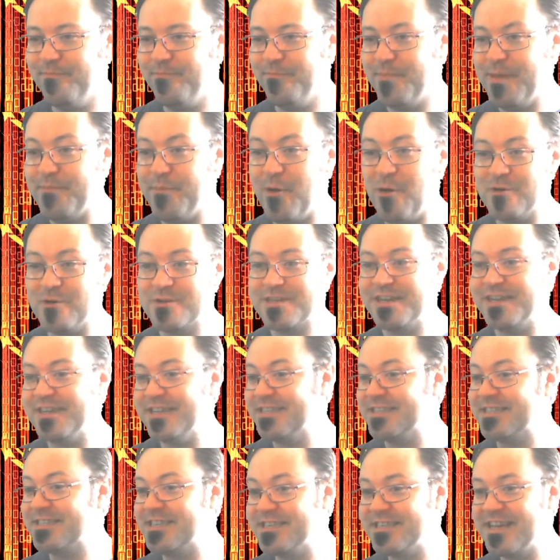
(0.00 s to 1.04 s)
be posted
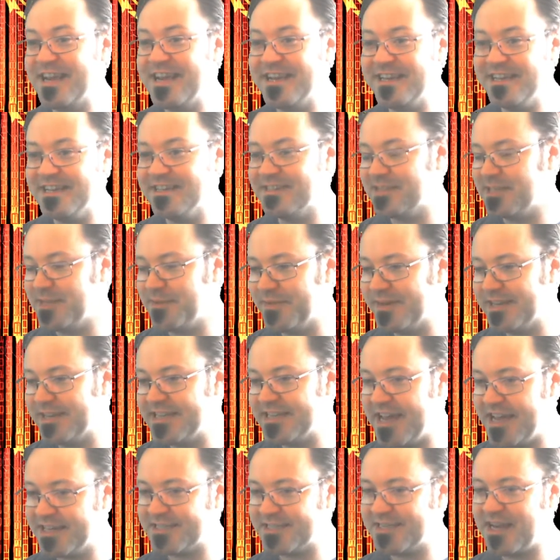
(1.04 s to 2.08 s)
instantaneously, but it
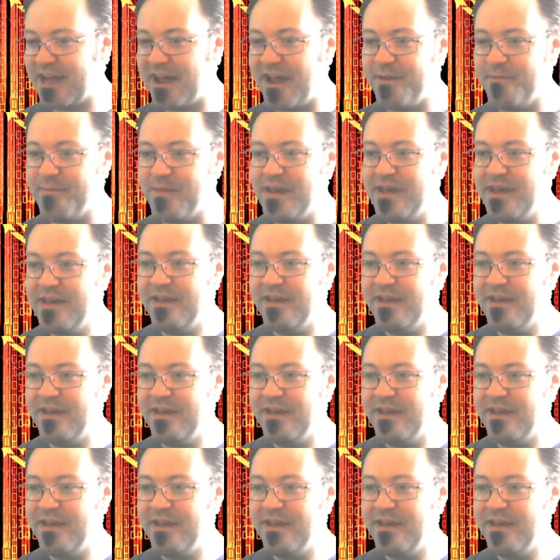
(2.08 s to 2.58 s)
takes time.